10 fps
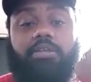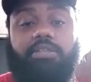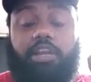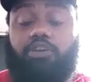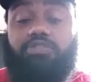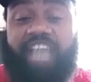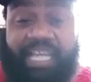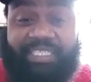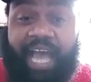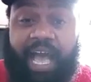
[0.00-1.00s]
little
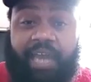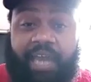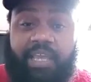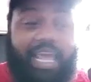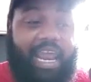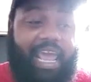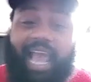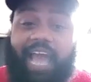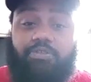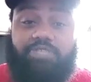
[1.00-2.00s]
John John that ain't
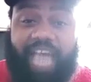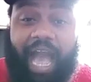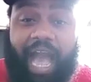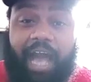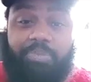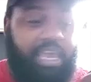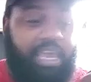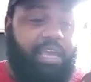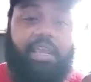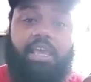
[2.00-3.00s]
got no job
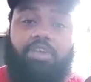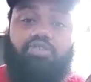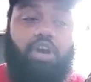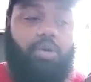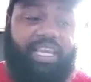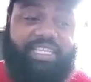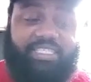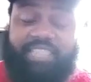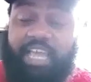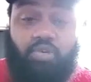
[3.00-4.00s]
and you know he
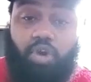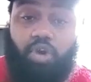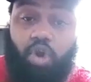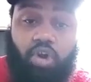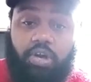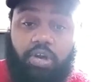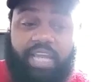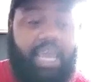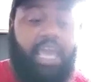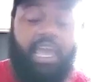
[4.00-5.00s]
just stand on the corner all
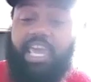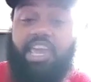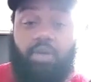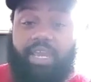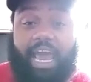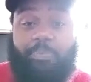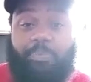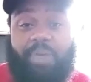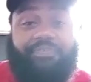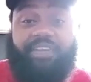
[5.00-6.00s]
day, he only got to
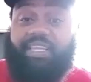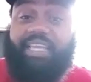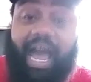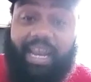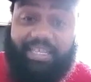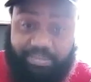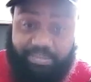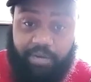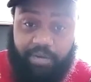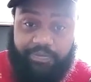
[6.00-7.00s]
pay fifty dollars a
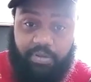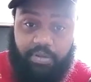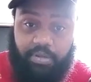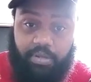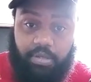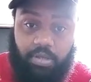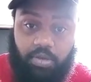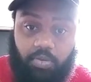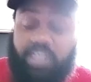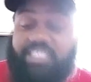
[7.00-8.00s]
month.
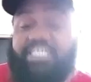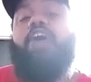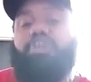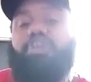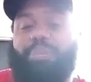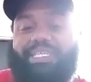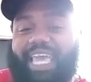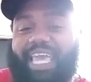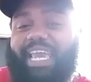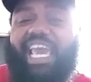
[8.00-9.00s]
Which child can be
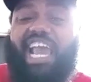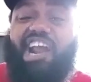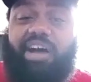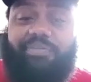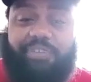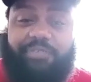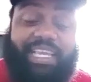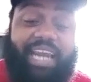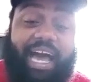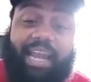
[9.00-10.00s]
taken care of for
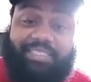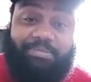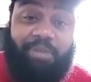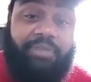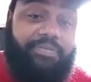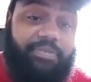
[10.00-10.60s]
fifty dollars a month?